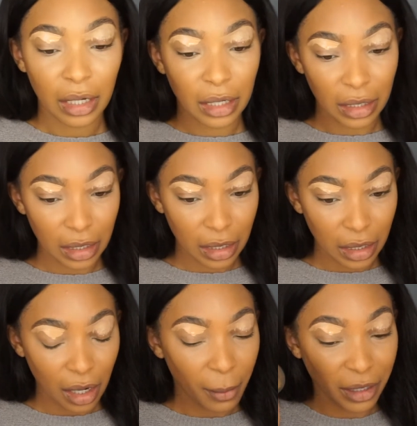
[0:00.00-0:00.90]
And
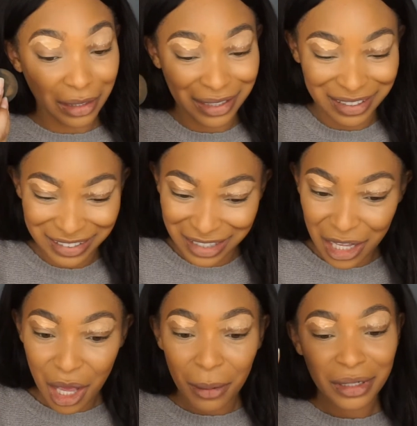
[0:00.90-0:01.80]
then I'm gonna
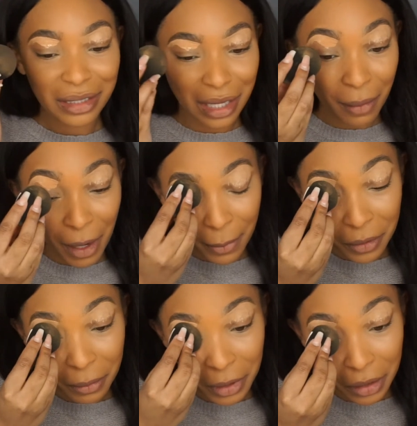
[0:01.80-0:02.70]
take my
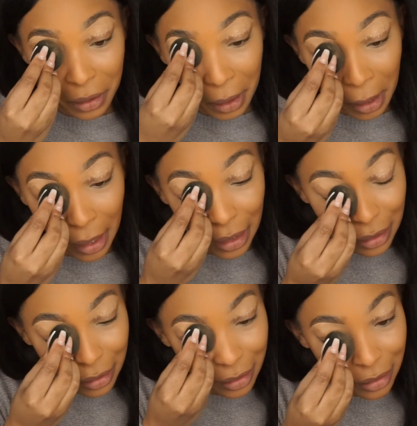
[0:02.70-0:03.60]
beauty blender and